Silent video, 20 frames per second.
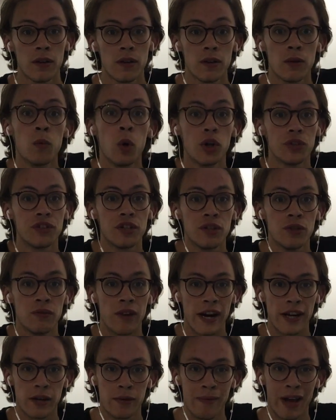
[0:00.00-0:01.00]
"What do you
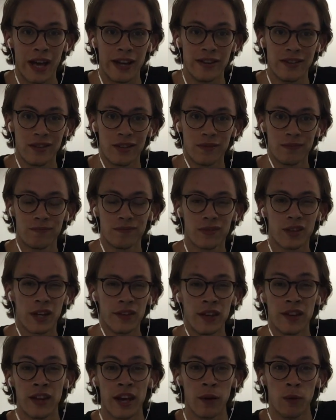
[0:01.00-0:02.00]
recommend?"
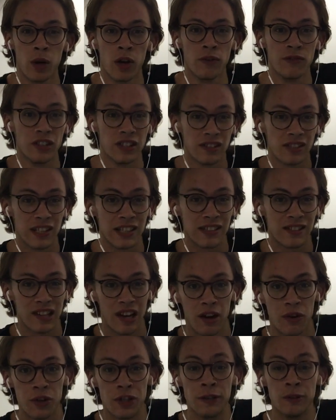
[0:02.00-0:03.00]
And then they will obviously
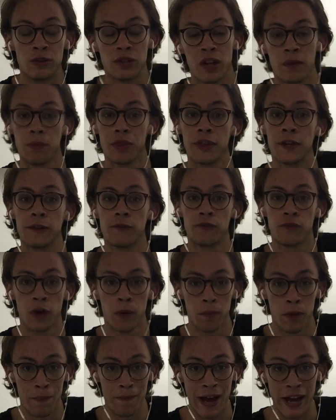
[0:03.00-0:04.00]
tell you something
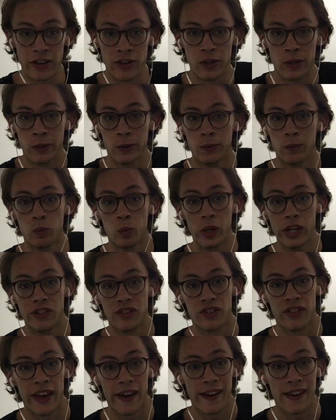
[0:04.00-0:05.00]
from the menu
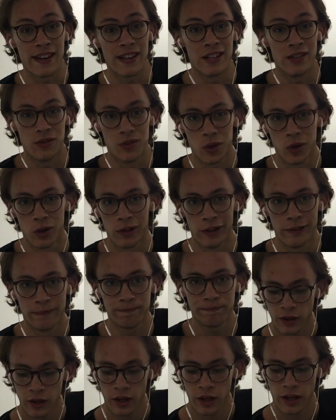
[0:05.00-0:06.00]
which they enjoy.
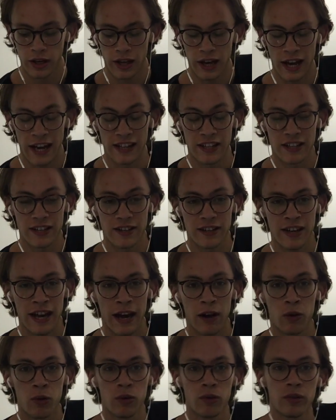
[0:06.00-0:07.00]
And
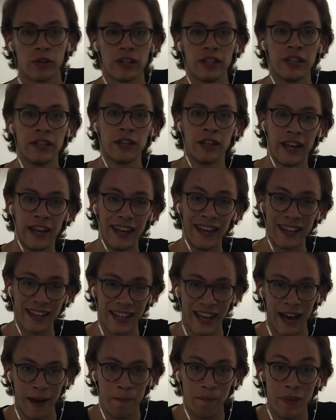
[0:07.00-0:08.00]
now it
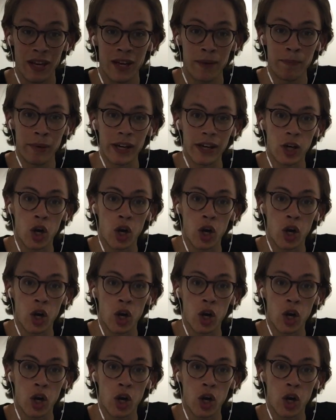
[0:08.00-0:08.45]
can be a bit